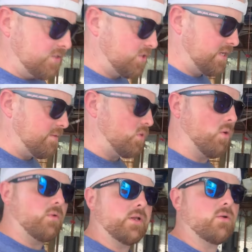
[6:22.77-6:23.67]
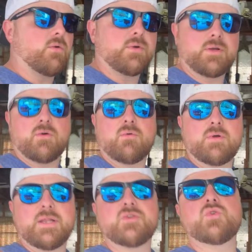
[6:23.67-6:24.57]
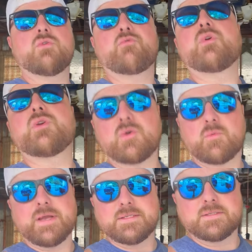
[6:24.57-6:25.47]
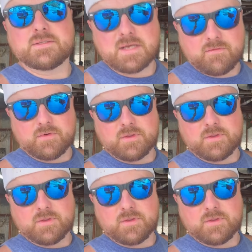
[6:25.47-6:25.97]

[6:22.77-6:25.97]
Just keep going and going and going and do it for your reasons, not for